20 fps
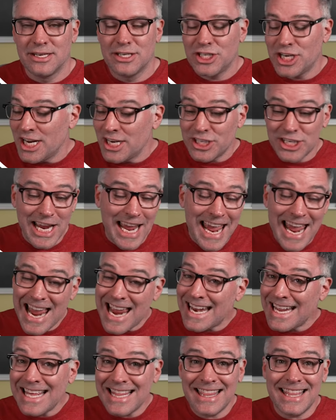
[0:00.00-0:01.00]
Change
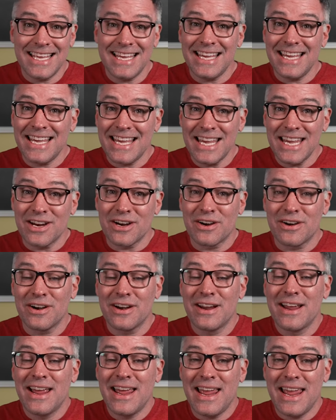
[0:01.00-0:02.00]
anything here,
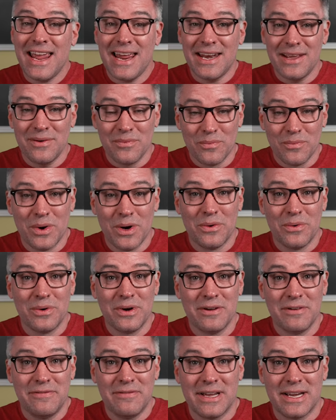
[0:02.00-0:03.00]
and it
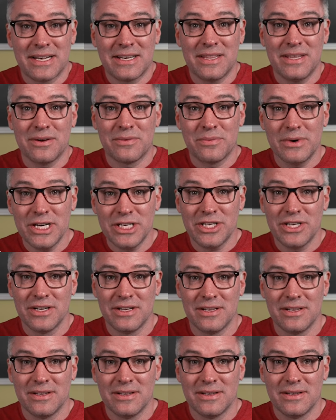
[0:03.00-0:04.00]
won't affect the
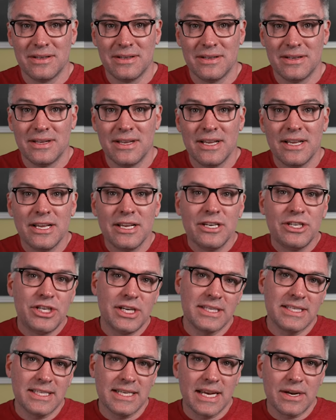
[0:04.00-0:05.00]
original.
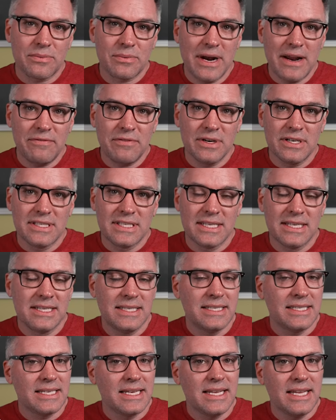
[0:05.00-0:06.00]
Just like
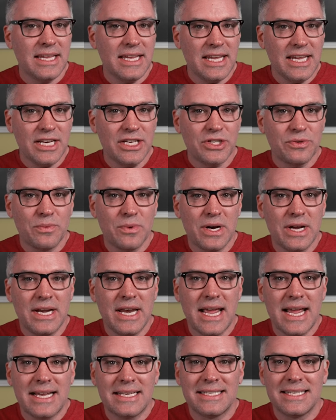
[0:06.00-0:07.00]
references, each one
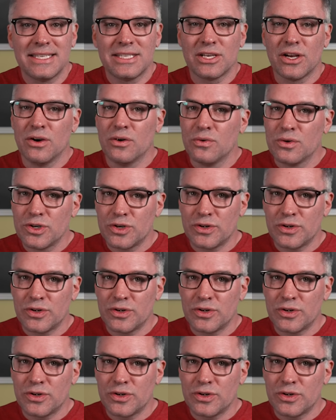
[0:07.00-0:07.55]
has its own